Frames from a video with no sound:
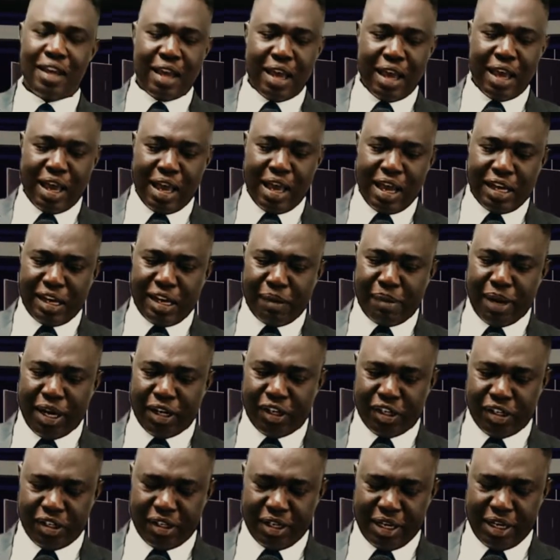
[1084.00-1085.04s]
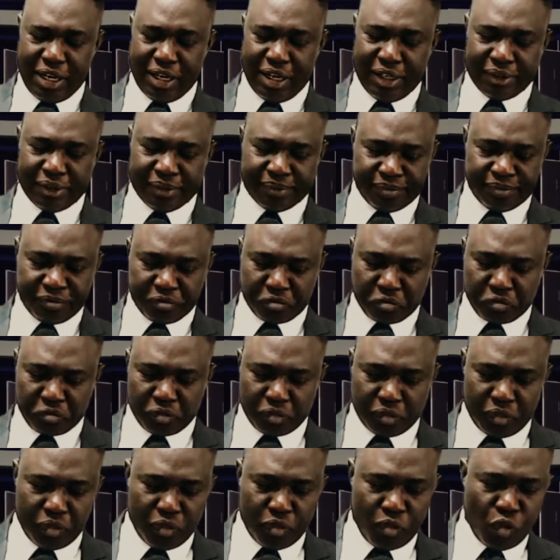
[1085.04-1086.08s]
I heard about the, uh,
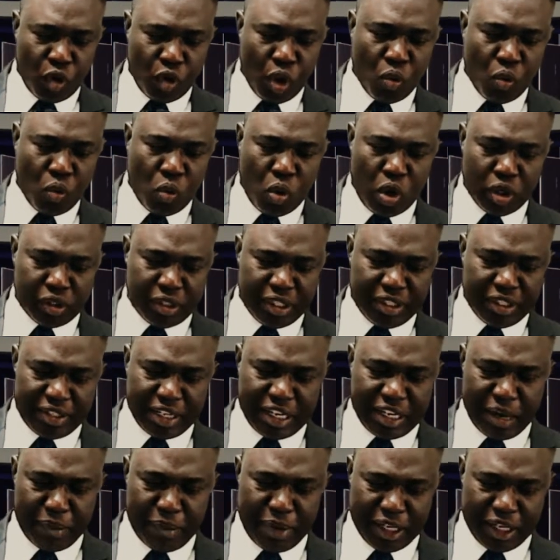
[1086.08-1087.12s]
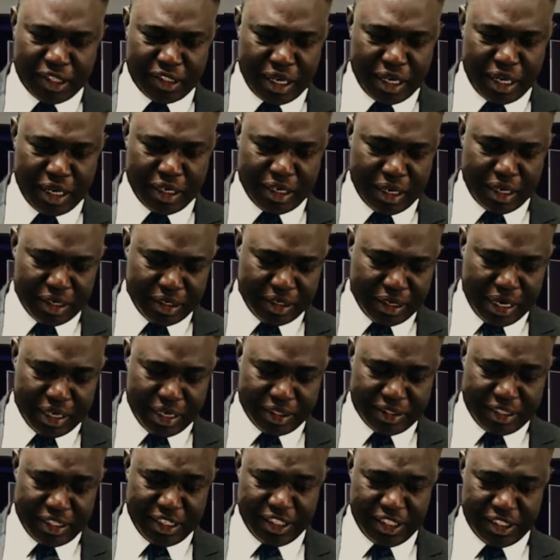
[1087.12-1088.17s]
what he said about uh, uh,
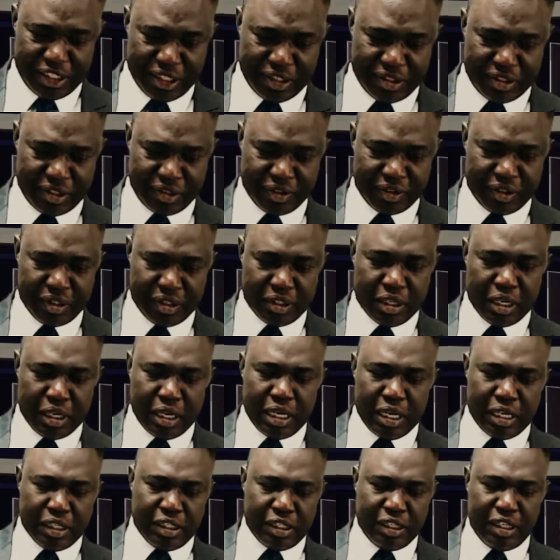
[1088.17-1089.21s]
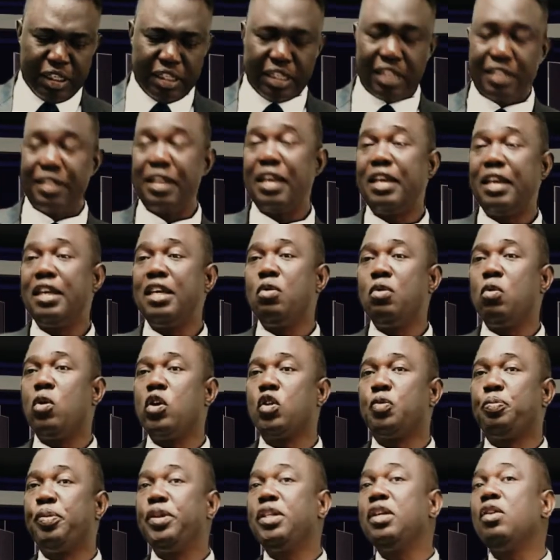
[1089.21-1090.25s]
T D Js. T D J said he was
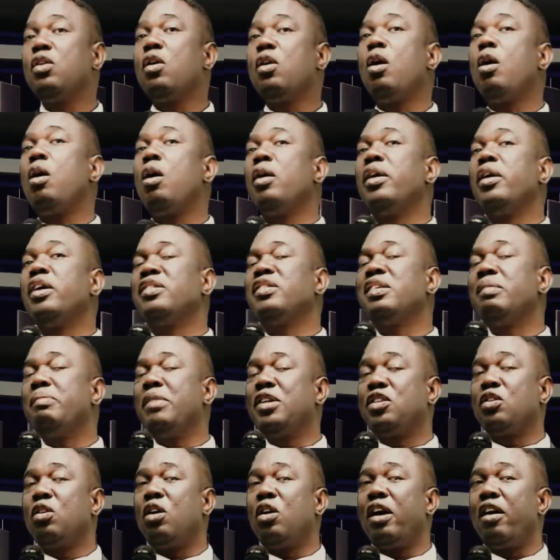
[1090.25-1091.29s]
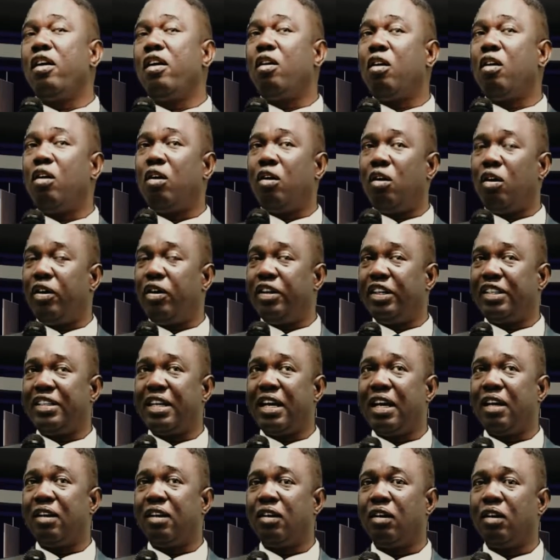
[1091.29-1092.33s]
preaching all the same message all, all the
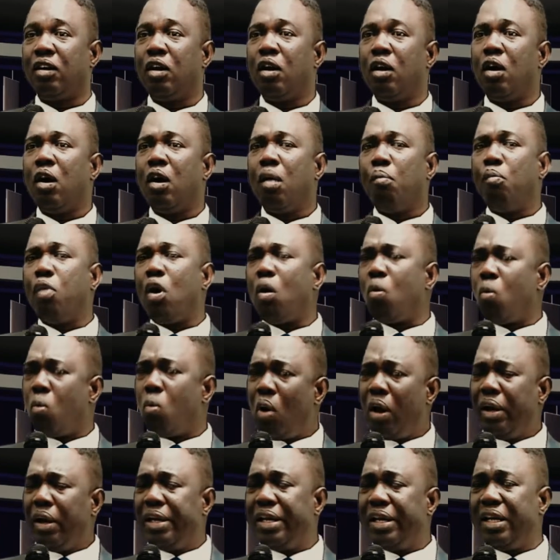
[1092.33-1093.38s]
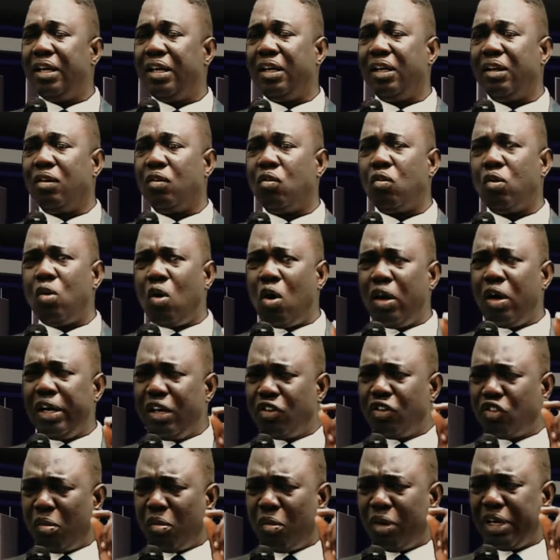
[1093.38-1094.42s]
time. But one day, only
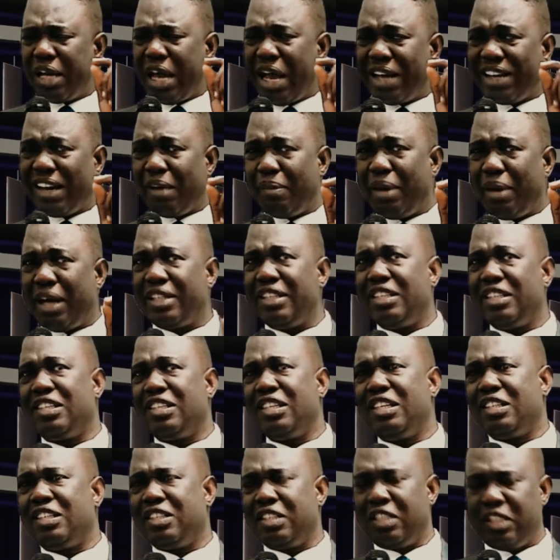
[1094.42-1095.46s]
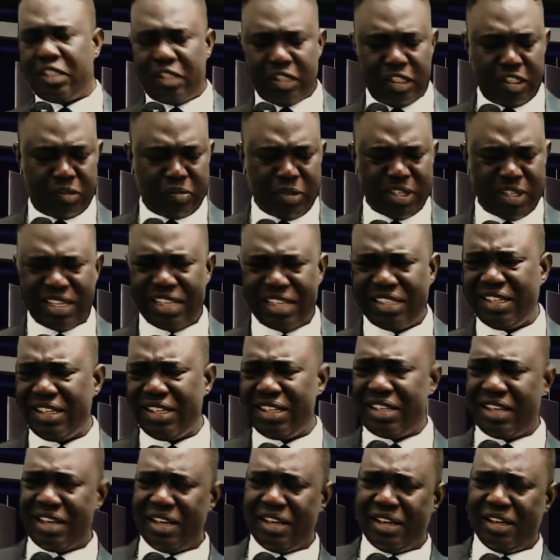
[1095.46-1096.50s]
somebody heard about his, his, his, his message. I think
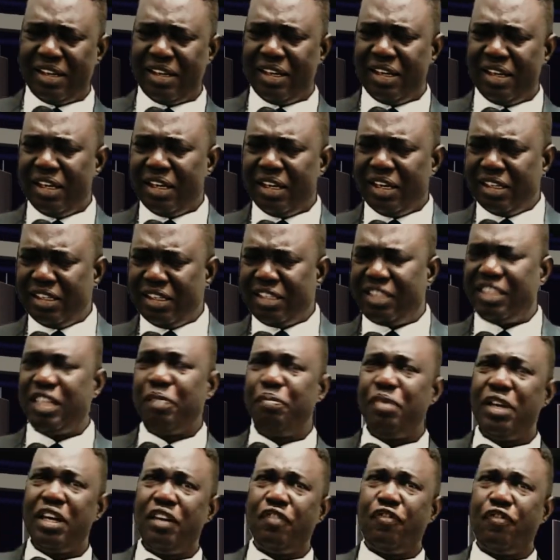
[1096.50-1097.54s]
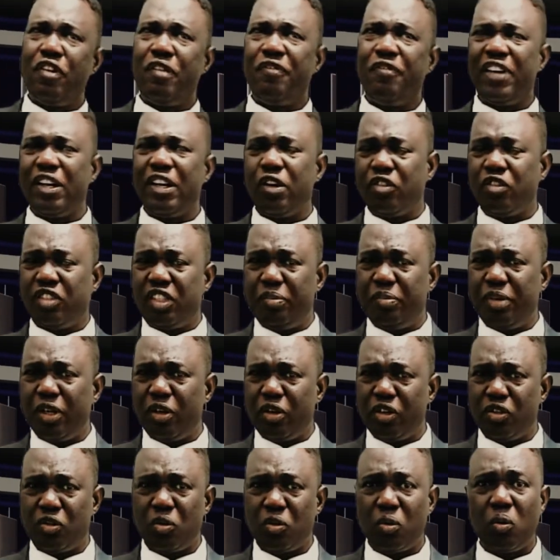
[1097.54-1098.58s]
uh, this T B N, founder of T B N
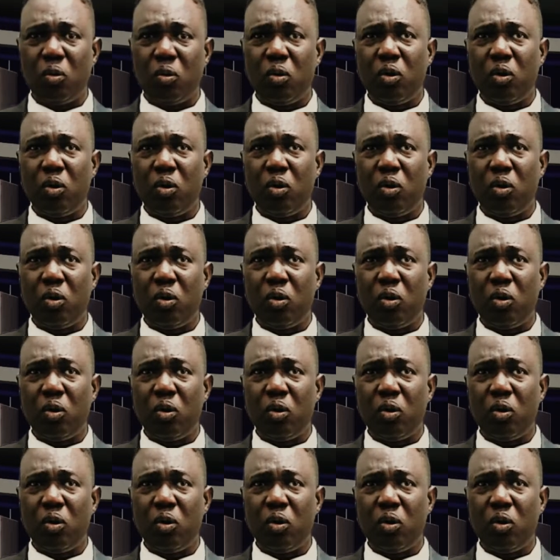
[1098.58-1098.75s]
also.